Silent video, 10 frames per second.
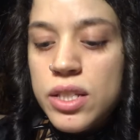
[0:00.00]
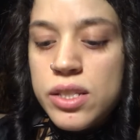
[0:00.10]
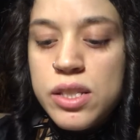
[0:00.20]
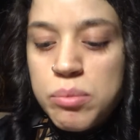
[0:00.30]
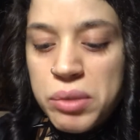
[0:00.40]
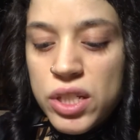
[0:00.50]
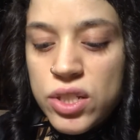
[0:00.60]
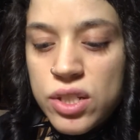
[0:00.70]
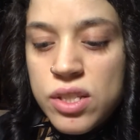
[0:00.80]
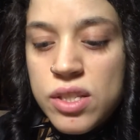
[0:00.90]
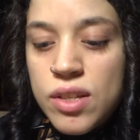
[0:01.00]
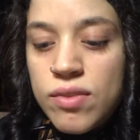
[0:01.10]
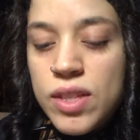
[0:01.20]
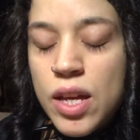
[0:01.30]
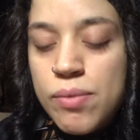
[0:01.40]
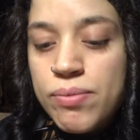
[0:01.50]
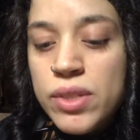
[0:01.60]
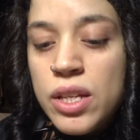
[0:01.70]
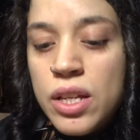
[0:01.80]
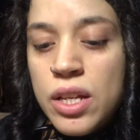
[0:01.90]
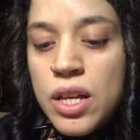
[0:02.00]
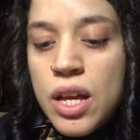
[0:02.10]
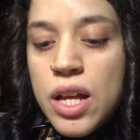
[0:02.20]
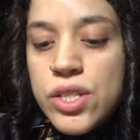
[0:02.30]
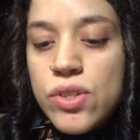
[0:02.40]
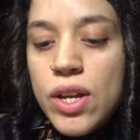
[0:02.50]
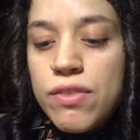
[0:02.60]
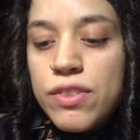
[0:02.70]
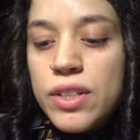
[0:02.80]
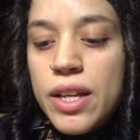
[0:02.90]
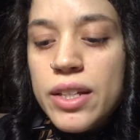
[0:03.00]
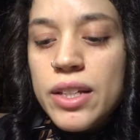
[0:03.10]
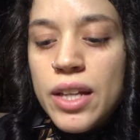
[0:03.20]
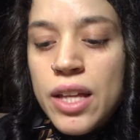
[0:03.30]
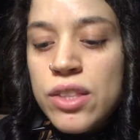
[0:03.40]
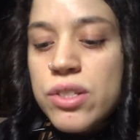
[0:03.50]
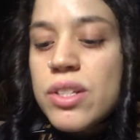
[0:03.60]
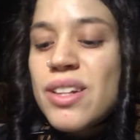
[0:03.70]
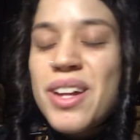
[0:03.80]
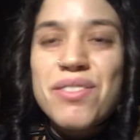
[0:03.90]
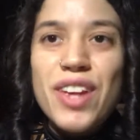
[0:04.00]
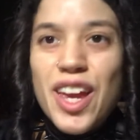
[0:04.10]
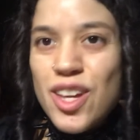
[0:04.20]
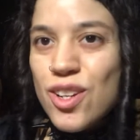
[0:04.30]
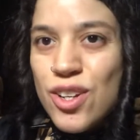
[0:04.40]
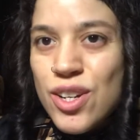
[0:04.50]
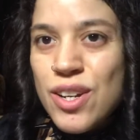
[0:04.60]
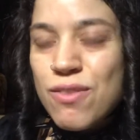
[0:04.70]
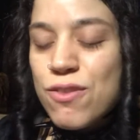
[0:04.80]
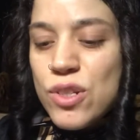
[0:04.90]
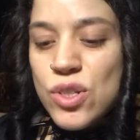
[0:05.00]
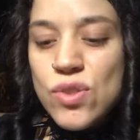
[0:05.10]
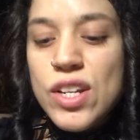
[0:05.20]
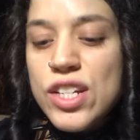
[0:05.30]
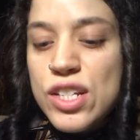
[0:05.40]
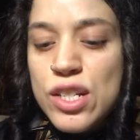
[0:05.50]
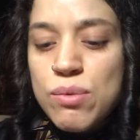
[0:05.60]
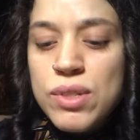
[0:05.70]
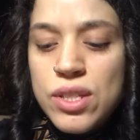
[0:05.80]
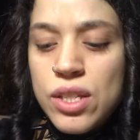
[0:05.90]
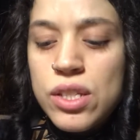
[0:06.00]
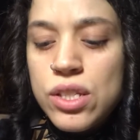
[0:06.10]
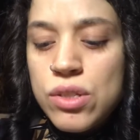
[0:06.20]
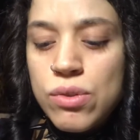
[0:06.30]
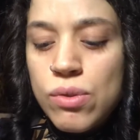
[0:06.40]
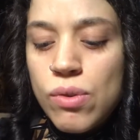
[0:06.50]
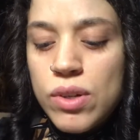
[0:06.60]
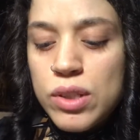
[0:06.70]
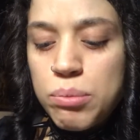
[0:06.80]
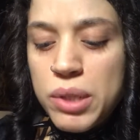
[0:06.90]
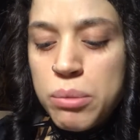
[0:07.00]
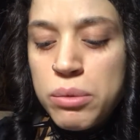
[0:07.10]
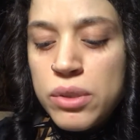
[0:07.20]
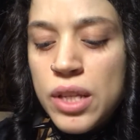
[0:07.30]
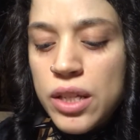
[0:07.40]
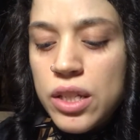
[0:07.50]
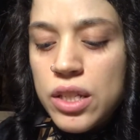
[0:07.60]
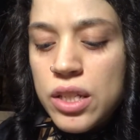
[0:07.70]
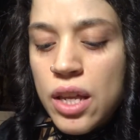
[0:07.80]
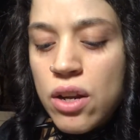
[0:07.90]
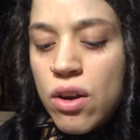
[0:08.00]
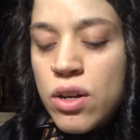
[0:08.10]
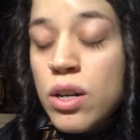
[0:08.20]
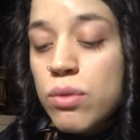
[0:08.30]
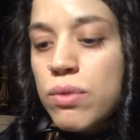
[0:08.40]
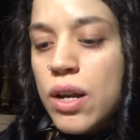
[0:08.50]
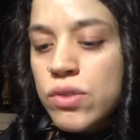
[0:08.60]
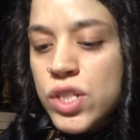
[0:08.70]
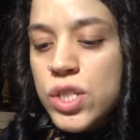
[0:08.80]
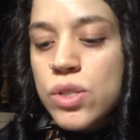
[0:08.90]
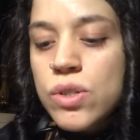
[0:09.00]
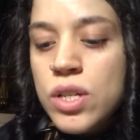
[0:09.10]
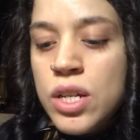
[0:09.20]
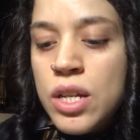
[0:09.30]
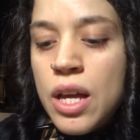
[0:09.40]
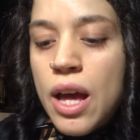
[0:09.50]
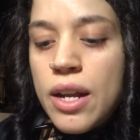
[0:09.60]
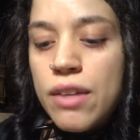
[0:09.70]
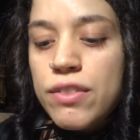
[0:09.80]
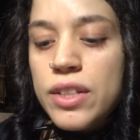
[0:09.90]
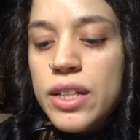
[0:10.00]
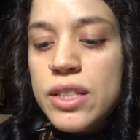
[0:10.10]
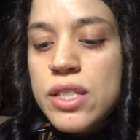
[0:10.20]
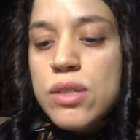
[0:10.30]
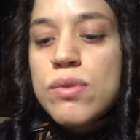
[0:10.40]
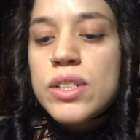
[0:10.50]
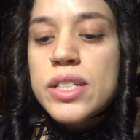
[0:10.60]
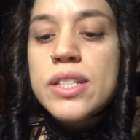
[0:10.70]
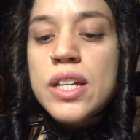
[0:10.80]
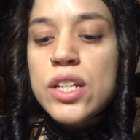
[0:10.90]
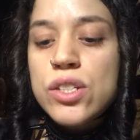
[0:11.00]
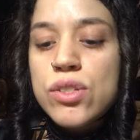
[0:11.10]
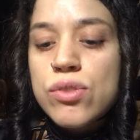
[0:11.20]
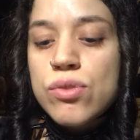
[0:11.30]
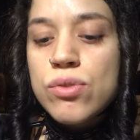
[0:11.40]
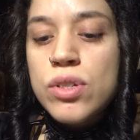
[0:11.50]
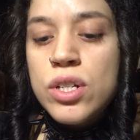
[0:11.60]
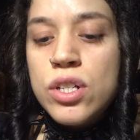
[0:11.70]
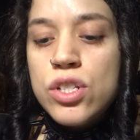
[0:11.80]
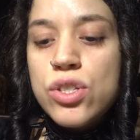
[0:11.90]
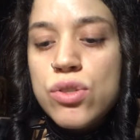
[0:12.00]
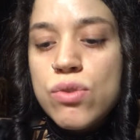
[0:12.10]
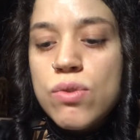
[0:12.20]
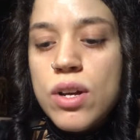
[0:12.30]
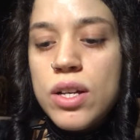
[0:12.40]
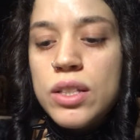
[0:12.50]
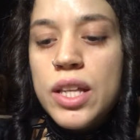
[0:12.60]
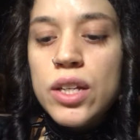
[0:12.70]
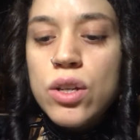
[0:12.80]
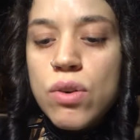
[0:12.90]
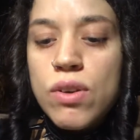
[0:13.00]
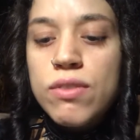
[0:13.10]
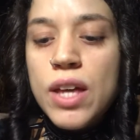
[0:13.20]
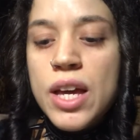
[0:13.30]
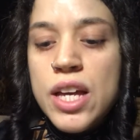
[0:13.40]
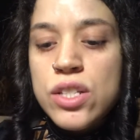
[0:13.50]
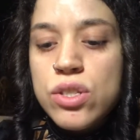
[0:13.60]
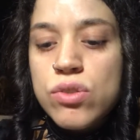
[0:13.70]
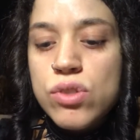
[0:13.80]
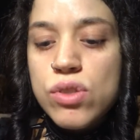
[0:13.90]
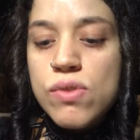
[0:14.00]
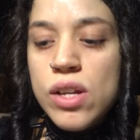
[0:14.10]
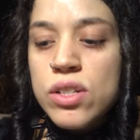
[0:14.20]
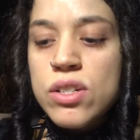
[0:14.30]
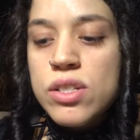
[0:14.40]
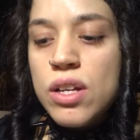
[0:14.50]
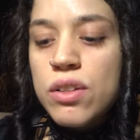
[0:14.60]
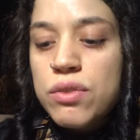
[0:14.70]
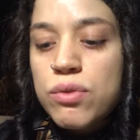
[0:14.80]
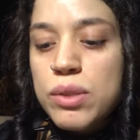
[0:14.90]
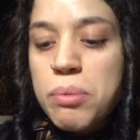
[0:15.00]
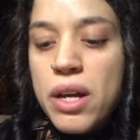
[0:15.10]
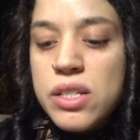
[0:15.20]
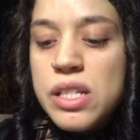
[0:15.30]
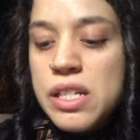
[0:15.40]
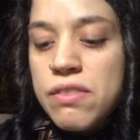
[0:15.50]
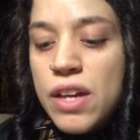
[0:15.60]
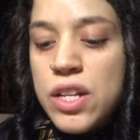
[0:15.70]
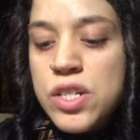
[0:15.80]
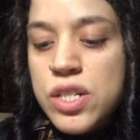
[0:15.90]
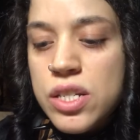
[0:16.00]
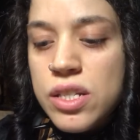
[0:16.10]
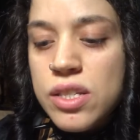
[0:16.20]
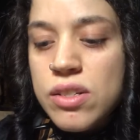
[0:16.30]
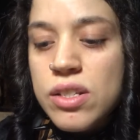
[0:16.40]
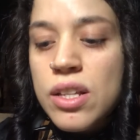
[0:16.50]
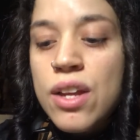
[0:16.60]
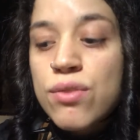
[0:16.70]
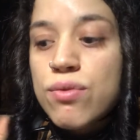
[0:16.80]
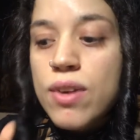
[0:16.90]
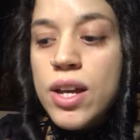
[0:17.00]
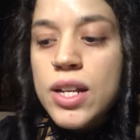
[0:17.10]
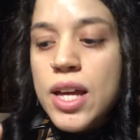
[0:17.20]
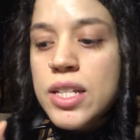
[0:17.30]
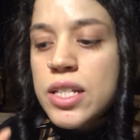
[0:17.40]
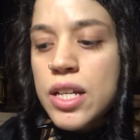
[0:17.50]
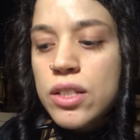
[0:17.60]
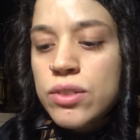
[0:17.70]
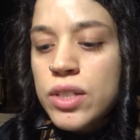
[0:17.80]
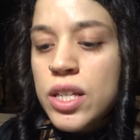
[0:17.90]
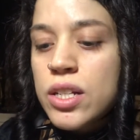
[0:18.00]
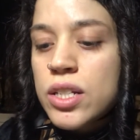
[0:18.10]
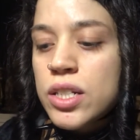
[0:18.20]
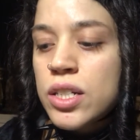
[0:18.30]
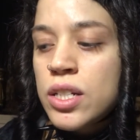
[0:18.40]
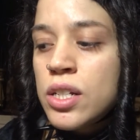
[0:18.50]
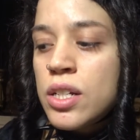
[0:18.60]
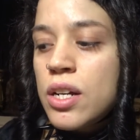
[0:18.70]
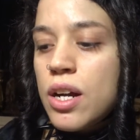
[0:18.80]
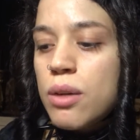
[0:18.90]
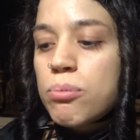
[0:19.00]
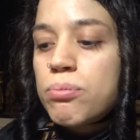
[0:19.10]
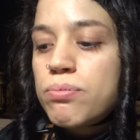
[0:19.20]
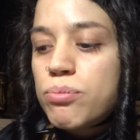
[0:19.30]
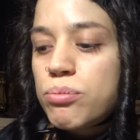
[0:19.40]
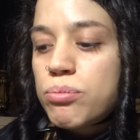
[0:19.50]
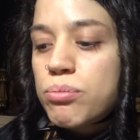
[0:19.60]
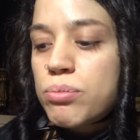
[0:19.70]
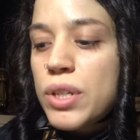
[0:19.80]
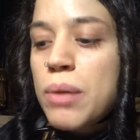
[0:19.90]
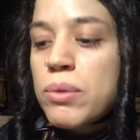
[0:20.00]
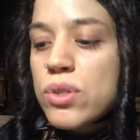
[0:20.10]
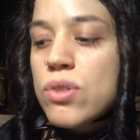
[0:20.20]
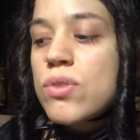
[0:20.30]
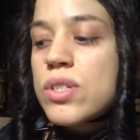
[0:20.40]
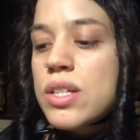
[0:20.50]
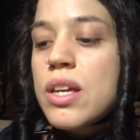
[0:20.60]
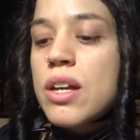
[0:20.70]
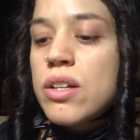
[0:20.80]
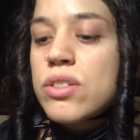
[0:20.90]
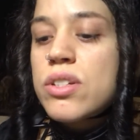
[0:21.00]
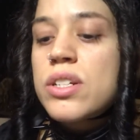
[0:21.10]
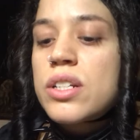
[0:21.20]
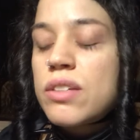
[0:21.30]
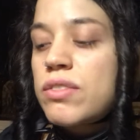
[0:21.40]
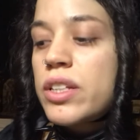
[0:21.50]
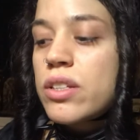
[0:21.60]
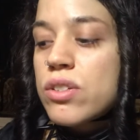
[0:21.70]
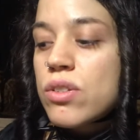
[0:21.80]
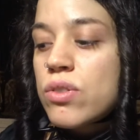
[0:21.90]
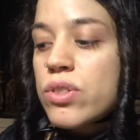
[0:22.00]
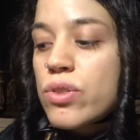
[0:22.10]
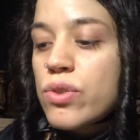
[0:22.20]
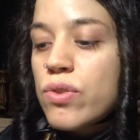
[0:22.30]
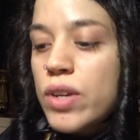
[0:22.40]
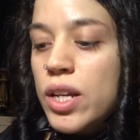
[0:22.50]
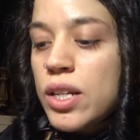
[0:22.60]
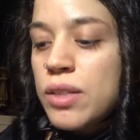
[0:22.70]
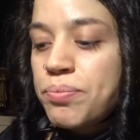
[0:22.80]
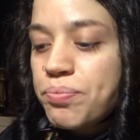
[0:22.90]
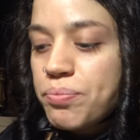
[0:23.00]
these depictions of them. And so I feel like, again, there's a lot of anger and frustration within you or the people that, that are around you. And I feel like this is really saying to to uh, let go of that and to surround yourself with positive energies. There's a lot of red and yellow here. Um, but I'm also seeing alternatively there's also green.